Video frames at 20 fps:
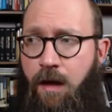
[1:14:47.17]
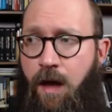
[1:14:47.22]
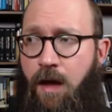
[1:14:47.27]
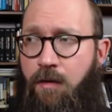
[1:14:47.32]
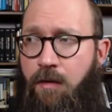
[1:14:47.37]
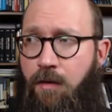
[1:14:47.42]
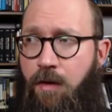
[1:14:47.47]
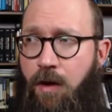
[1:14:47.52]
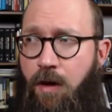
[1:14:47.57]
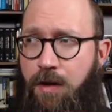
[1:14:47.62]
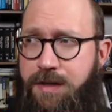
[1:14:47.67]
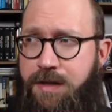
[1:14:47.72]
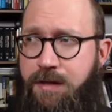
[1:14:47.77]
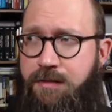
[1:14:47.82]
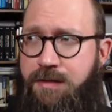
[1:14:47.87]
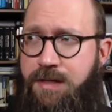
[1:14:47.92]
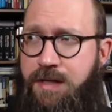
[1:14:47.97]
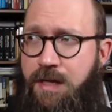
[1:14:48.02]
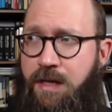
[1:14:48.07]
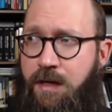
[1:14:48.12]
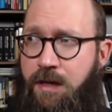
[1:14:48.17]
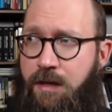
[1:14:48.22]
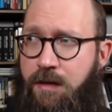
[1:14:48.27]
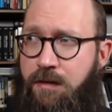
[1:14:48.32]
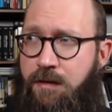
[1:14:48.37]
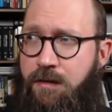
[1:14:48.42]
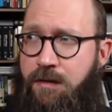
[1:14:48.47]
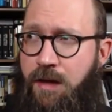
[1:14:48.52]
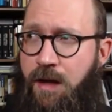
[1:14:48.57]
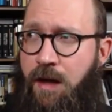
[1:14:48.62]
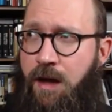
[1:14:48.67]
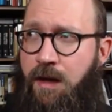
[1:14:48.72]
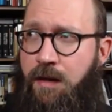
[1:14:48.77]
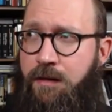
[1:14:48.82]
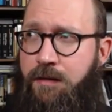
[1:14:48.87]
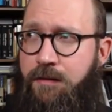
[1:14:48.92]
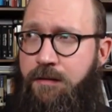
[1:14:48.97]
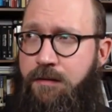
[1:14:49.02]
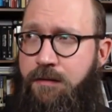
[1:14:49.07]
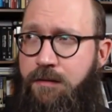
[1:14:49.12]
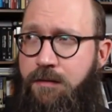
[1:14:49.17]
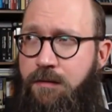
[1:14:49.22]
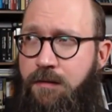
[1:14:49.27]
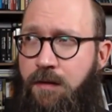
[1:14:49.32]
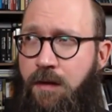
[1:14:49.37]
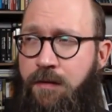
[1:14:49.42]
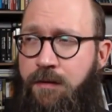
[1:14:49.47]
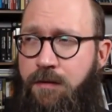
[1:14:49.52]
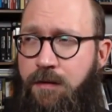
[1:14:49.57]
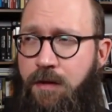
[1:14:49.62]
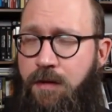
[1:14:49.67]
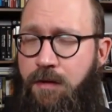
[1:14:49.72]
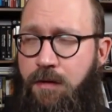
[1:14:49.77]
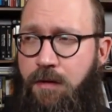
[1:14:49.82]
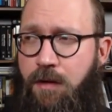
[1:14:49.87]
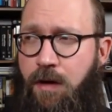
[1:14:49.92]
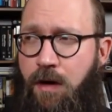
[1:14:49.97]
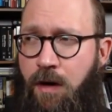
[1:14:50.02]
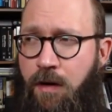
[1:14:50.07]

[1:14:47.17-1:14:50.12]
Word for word: I'll also say that other uh,